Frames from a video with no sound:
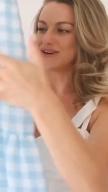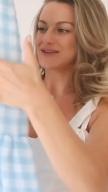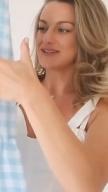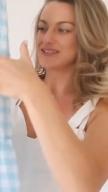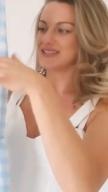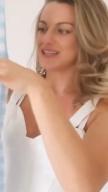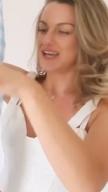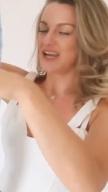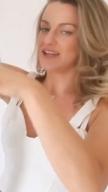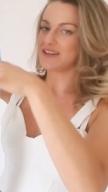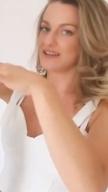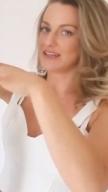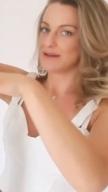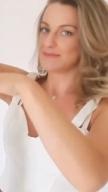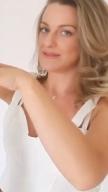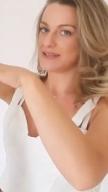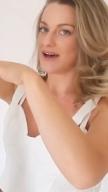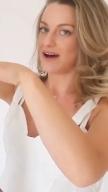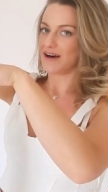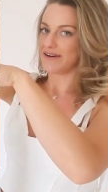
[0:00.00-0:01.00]
got the skirt that
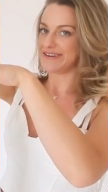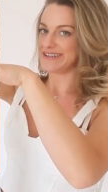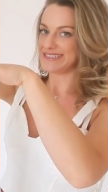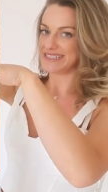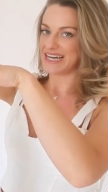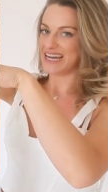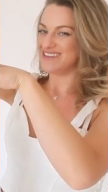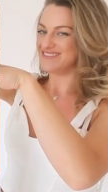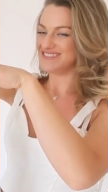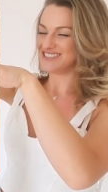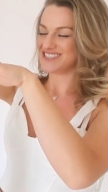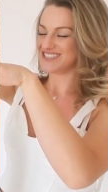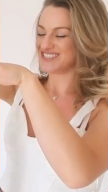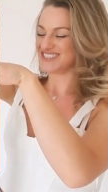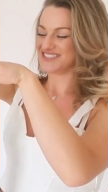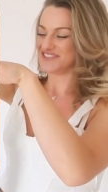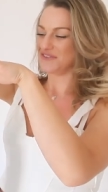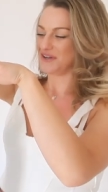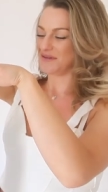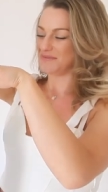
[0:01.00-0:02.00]
comes halfway down, which
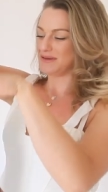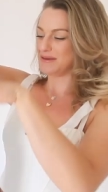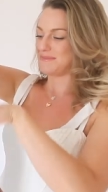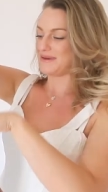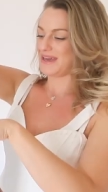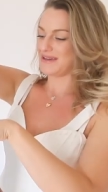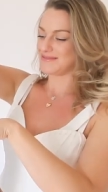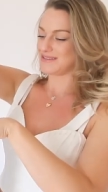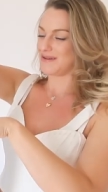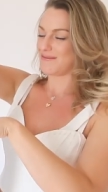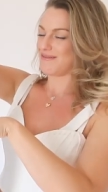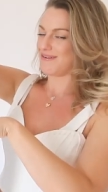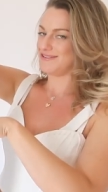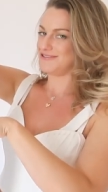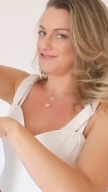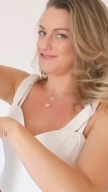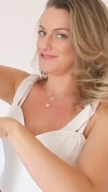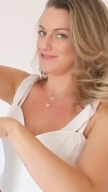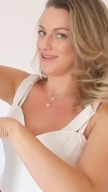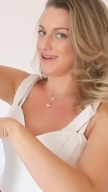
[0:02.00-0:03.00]
just annoyed me a bit. It's like, why
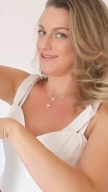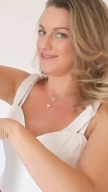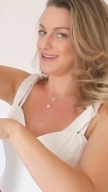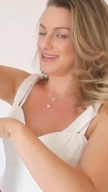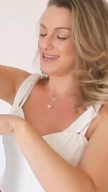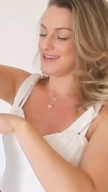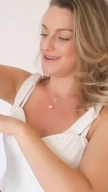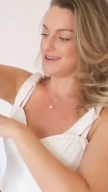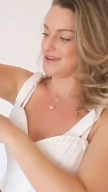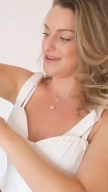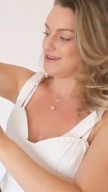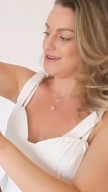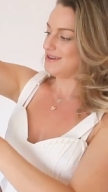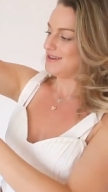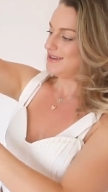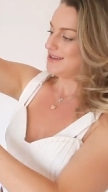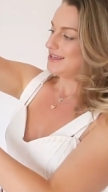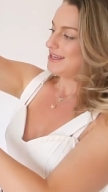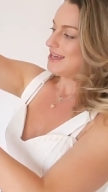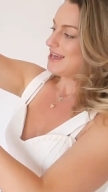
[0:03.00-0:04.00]
don't you just go to here?
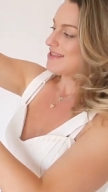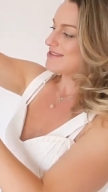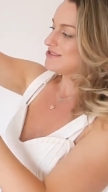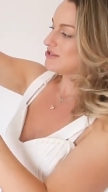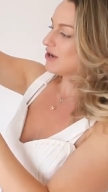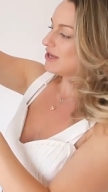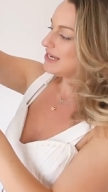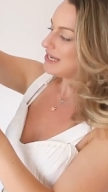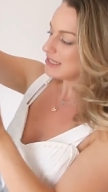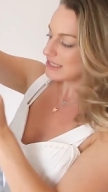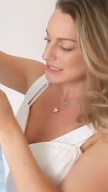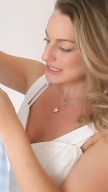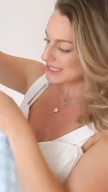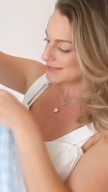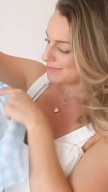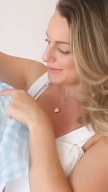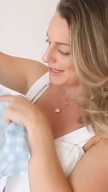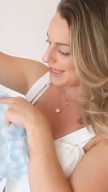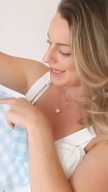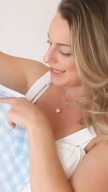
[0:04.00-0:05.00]
It's got a little
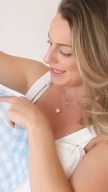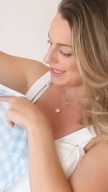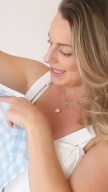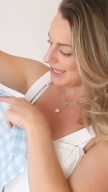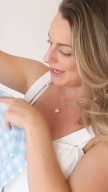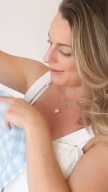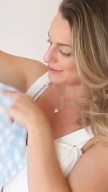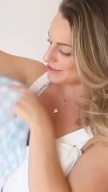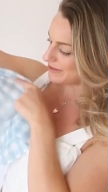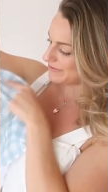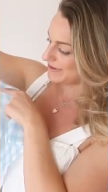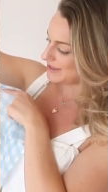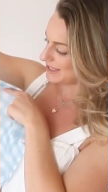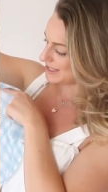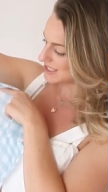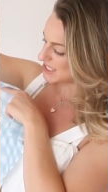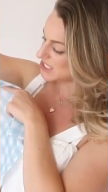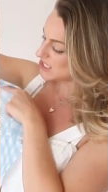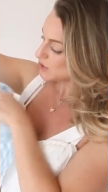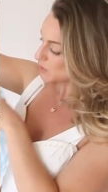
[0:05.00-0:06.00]
split here, which I think
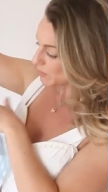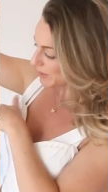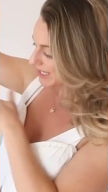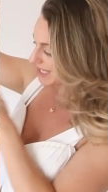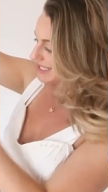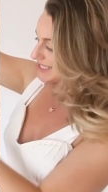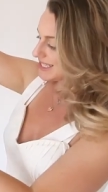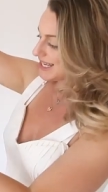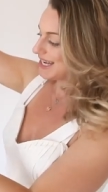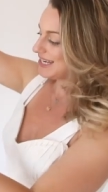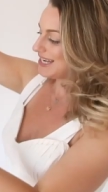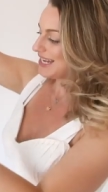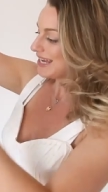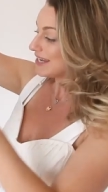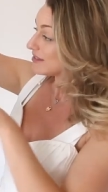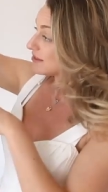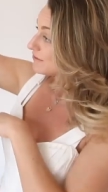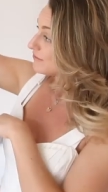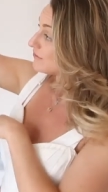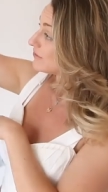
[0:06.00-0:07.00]
is sweet. I
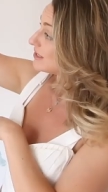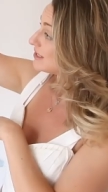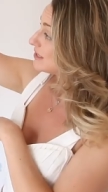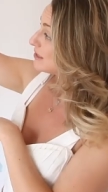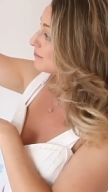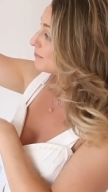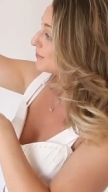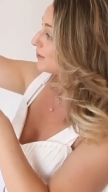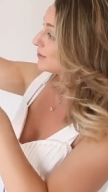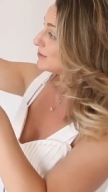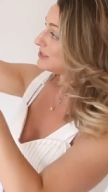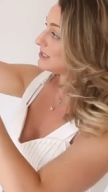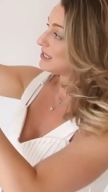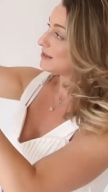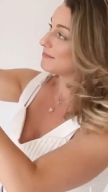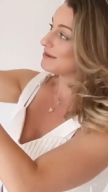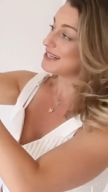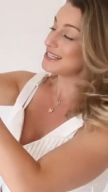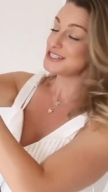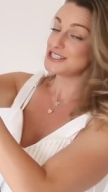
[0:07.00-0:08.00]
like the frill at the
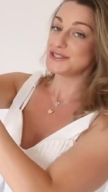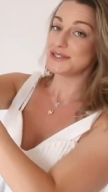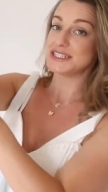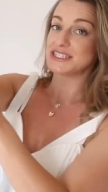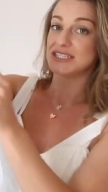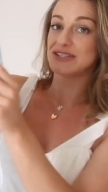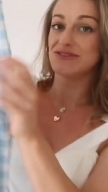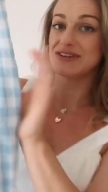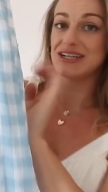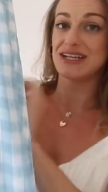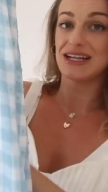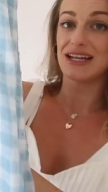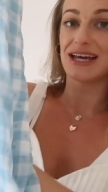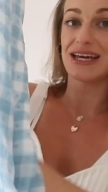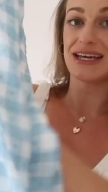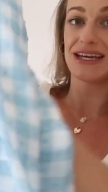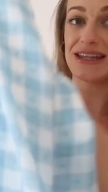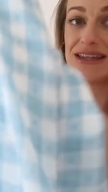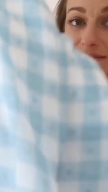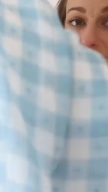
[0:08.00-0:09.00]
bottom, and I do actually really like